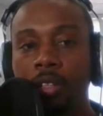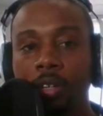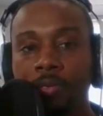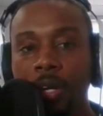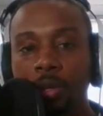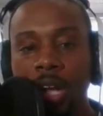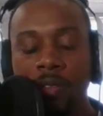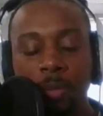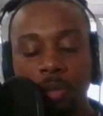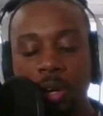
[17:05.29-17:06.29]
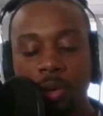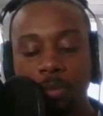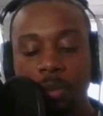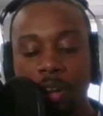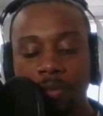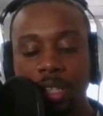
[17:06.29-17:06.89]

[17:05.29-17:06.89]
Your federal government will hold them off